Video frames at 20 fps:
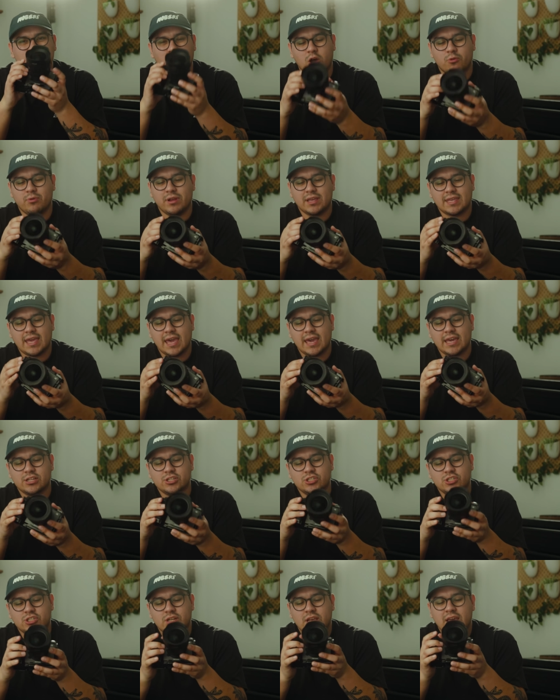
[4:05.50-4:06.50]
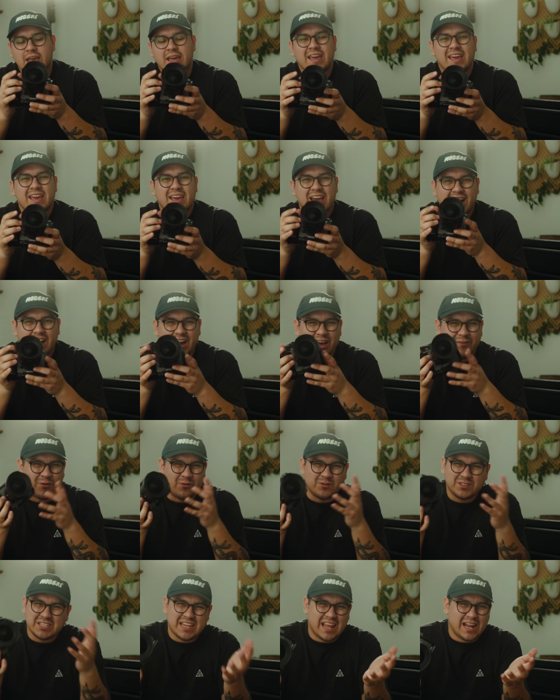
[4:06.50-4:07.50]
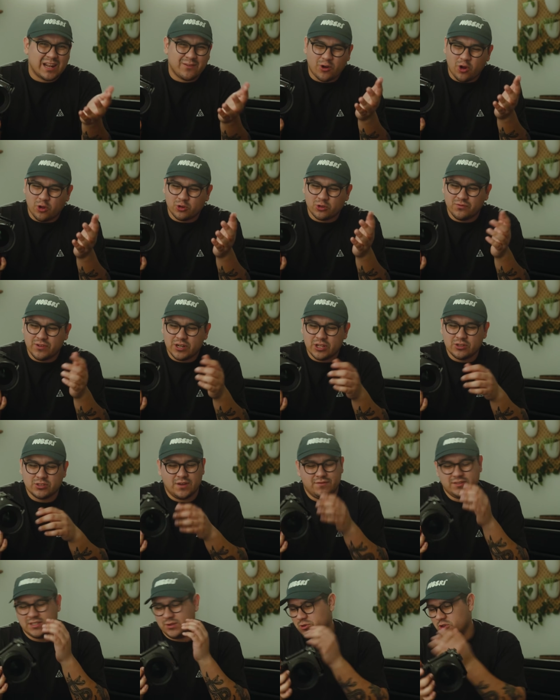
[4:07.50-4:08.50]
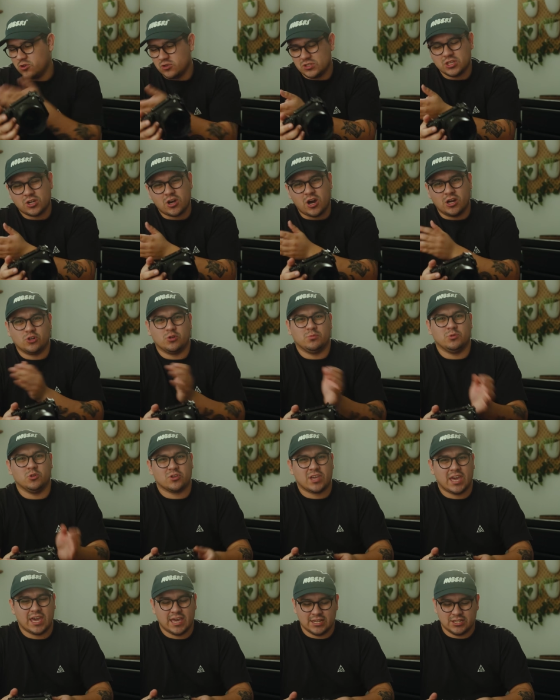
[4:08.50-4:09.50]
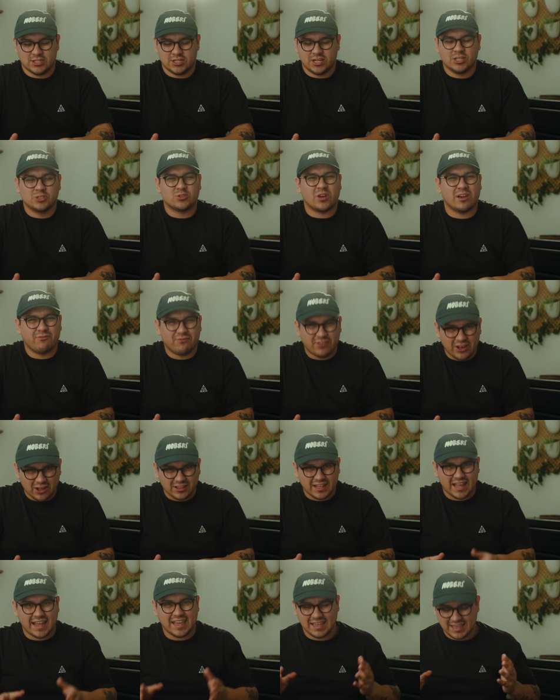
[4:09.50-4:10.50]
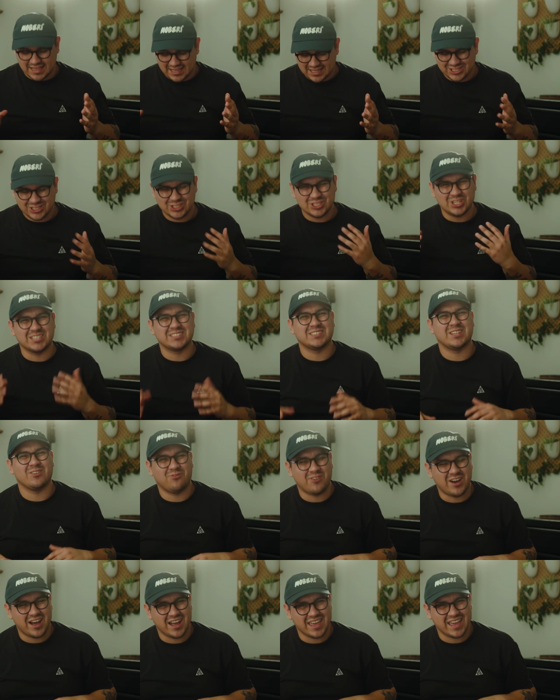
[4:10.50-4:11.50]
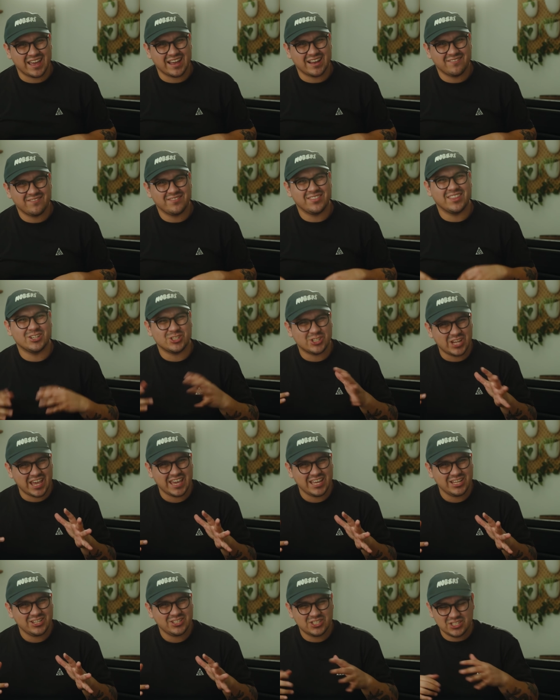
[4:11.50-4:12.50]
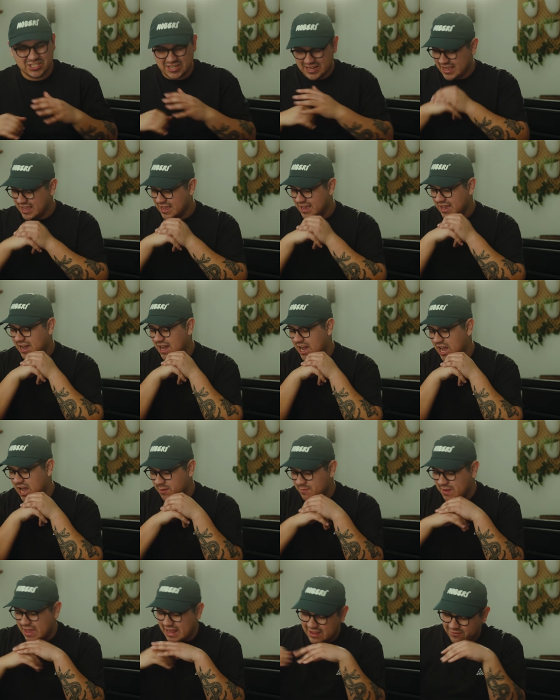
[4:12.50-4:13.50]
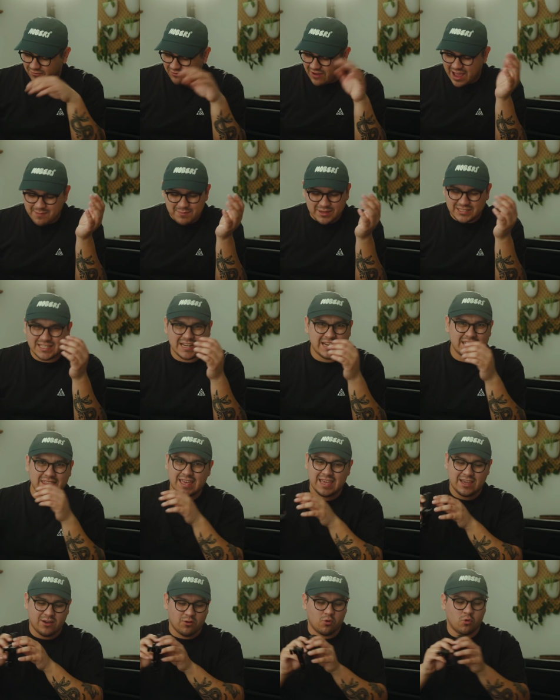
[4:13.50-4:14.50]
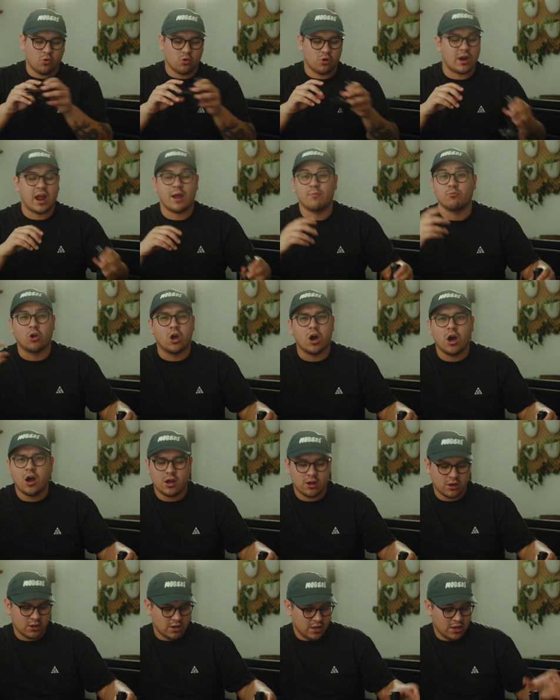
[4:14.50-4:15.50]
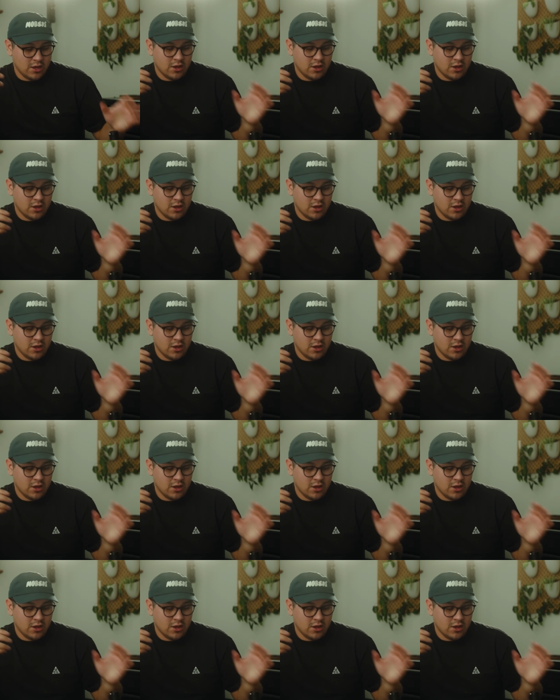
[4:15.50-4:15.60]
Smallrig cage. If you've seen any of our older videos, obviously we're using the Kondor Blue Cage, so I felt like justifying the change. And if I missed anything, or I'm wrong,